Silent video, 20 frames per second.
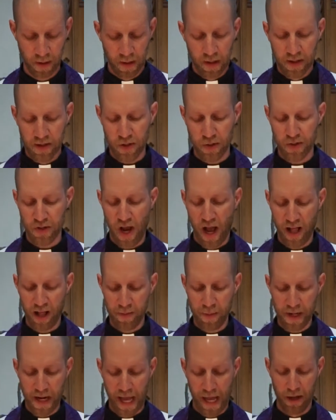So
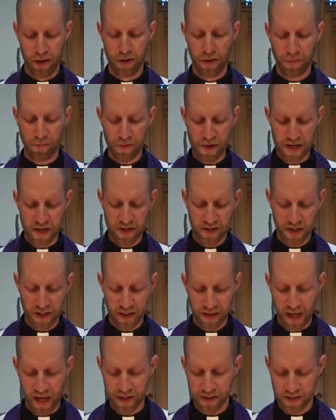Solomon held the feast
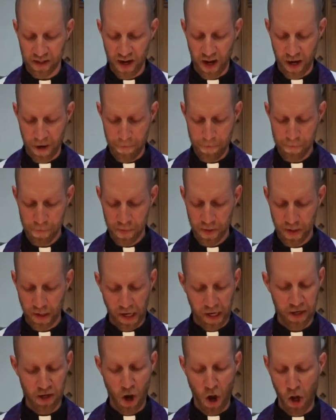at that time,
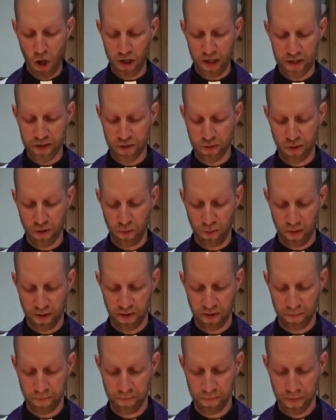and all Israel
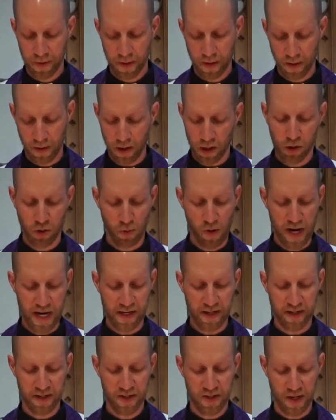with him, a
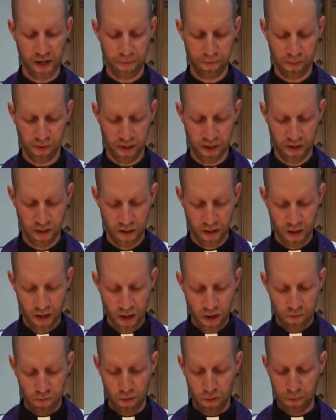great assembly,
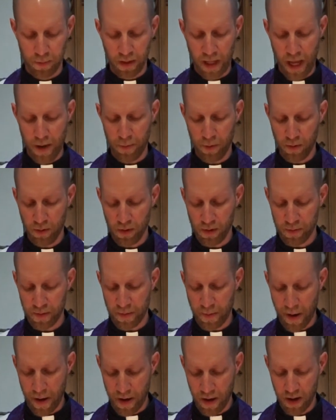from
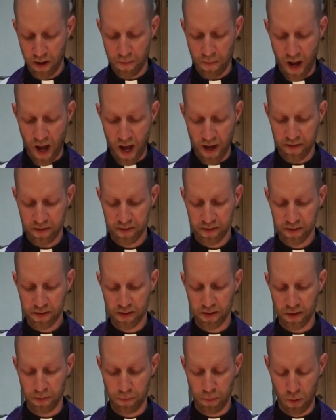
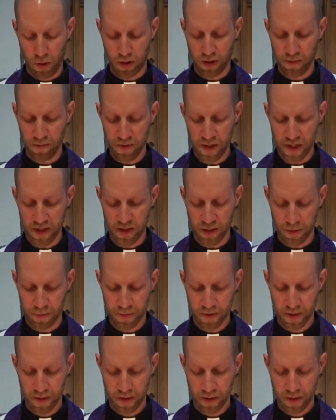Lebo-Hamath to the brook of Egypt,